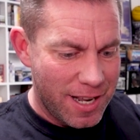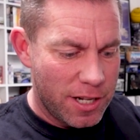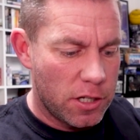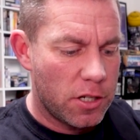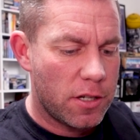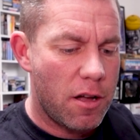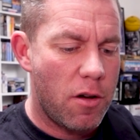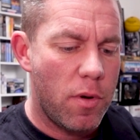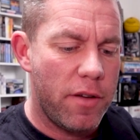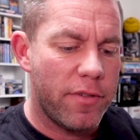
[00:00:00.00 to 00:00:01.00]
to start
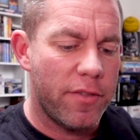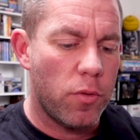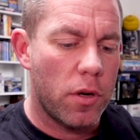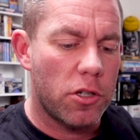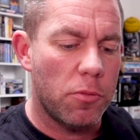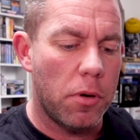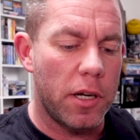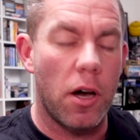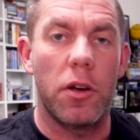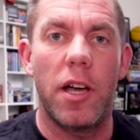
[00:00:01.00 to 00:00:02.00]
with, otherwise she'll put it
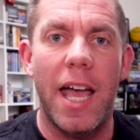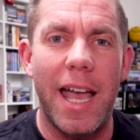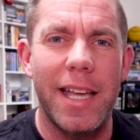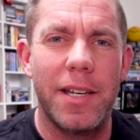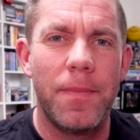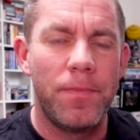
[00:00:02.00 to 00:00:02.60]
on her head